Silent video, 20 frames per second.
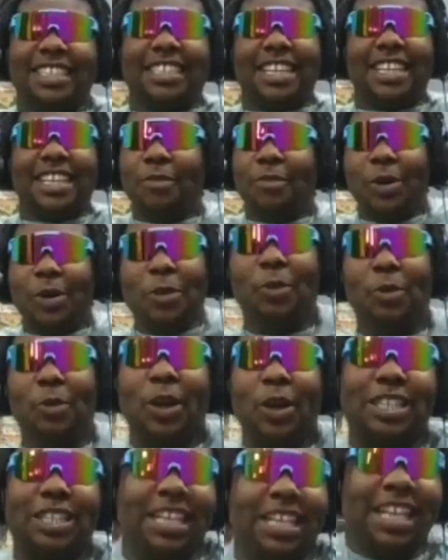It wouldn't have
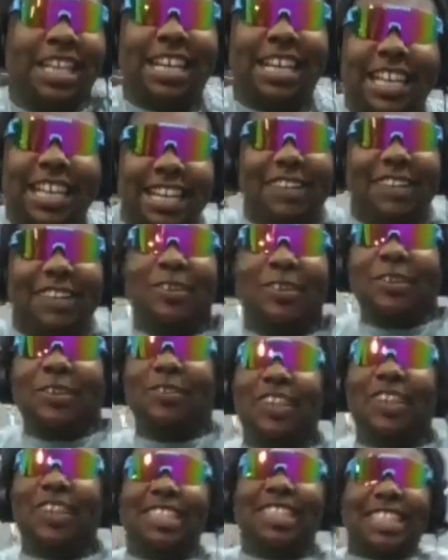worked there, huh? It would have
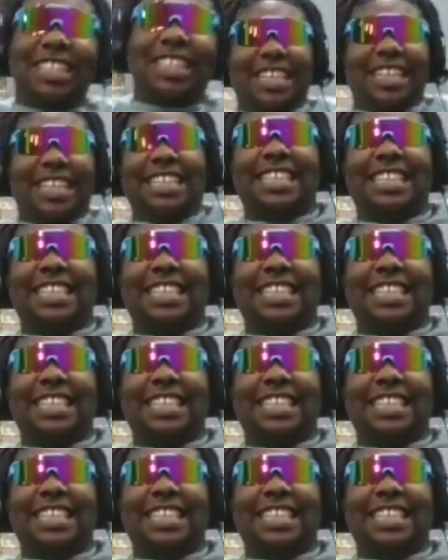worked there.